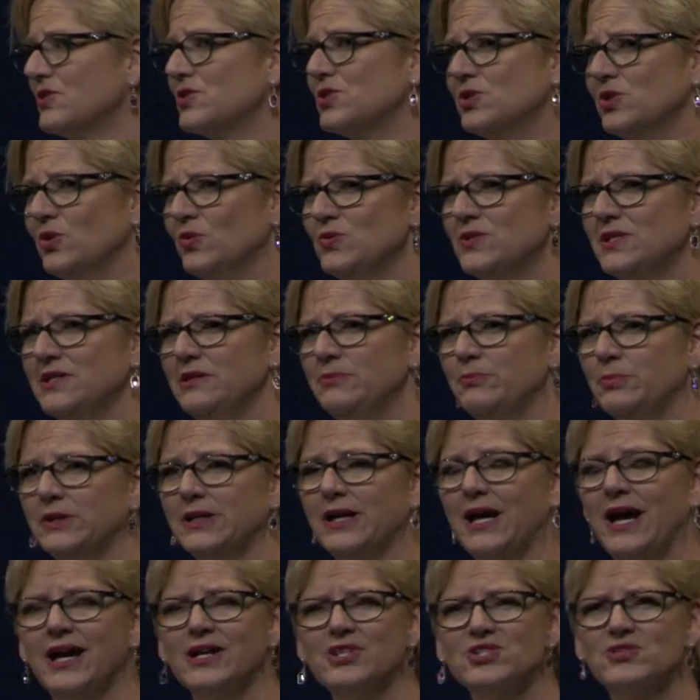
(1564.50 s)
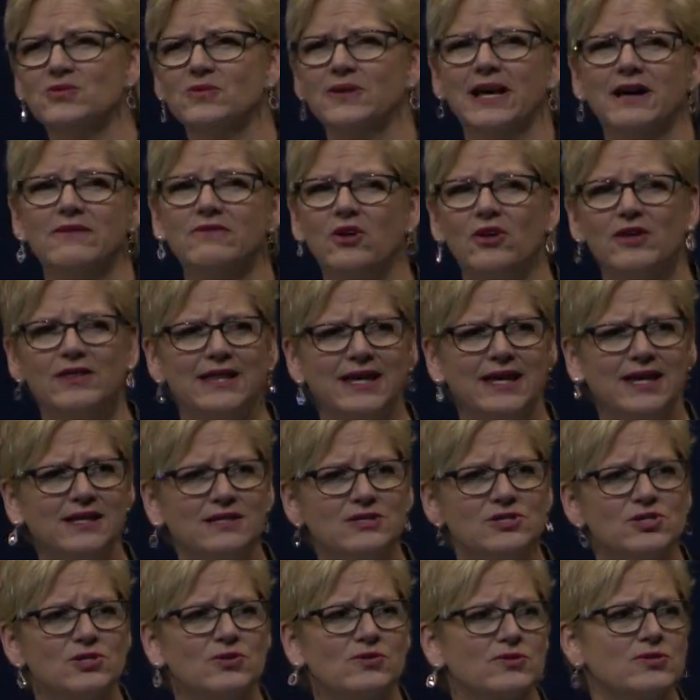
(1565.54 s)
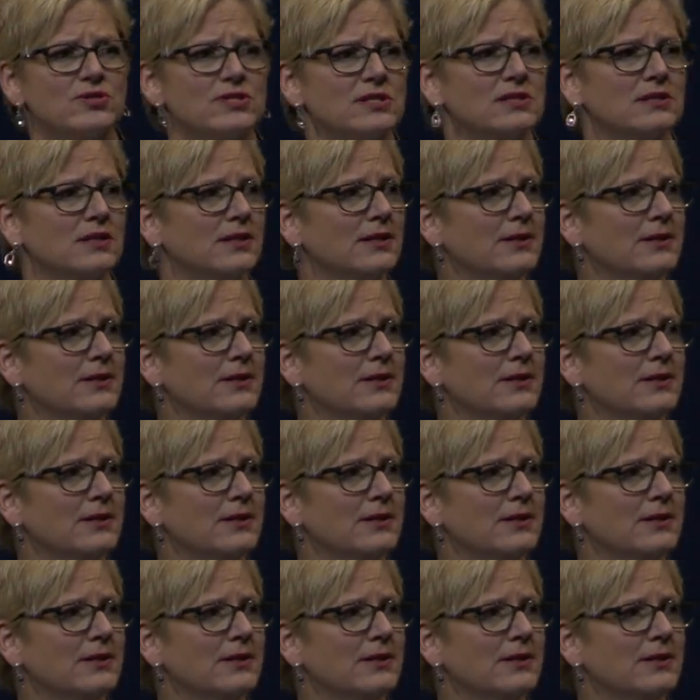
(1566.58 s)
so deeply. I just don't have all the answers.